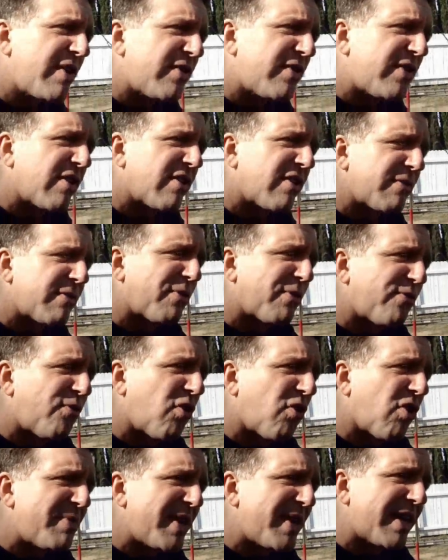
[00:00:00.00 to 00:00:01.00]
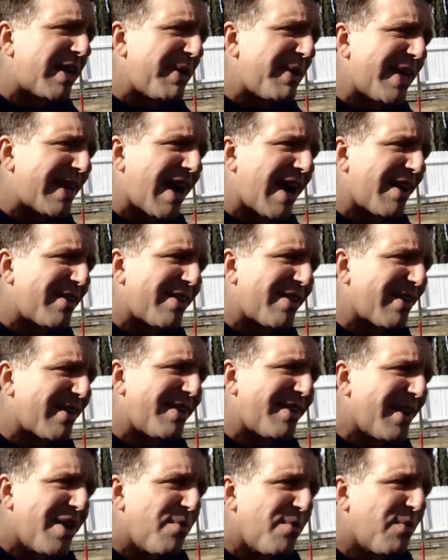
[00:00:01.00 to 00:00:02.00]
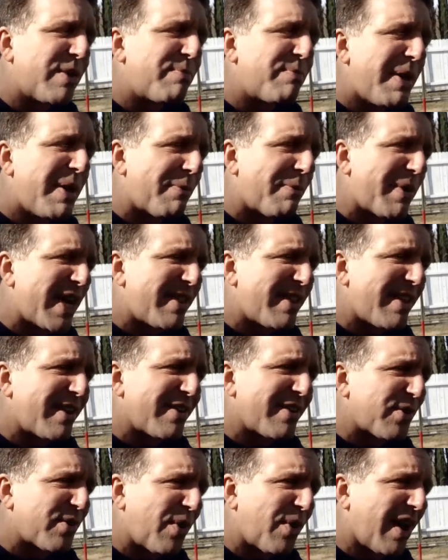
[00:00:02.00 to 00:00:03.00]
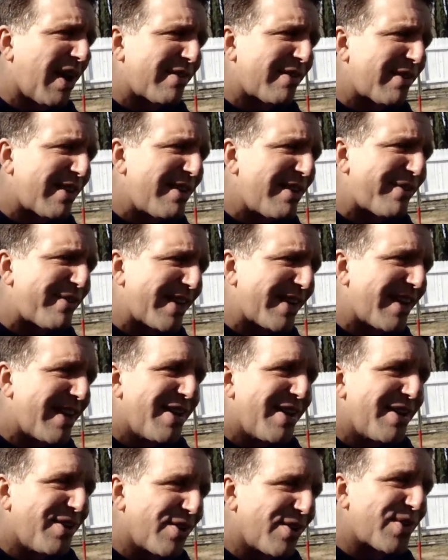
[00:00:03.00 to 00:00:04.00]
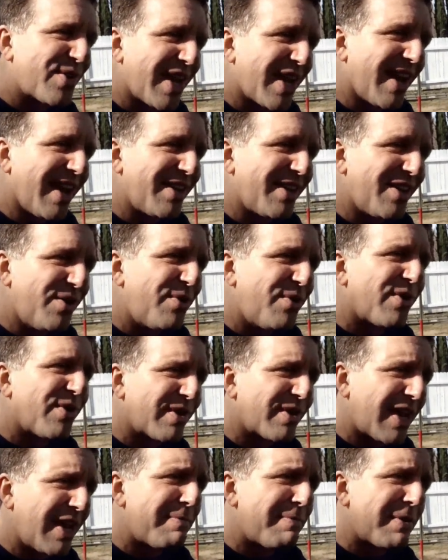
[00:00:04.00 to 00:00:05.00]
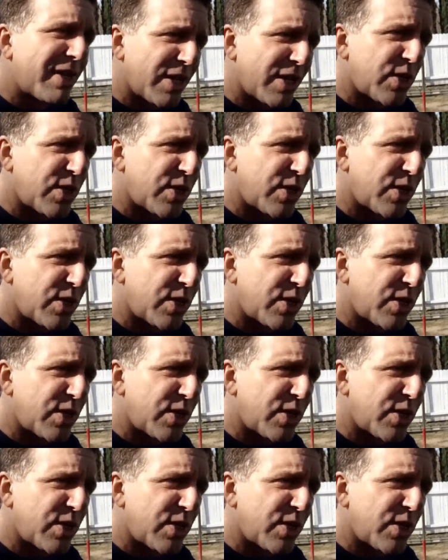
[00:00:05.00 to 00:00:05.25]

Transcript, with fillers: all these years of performing and being out there and what people might think is a wild living, you're saying you were keeping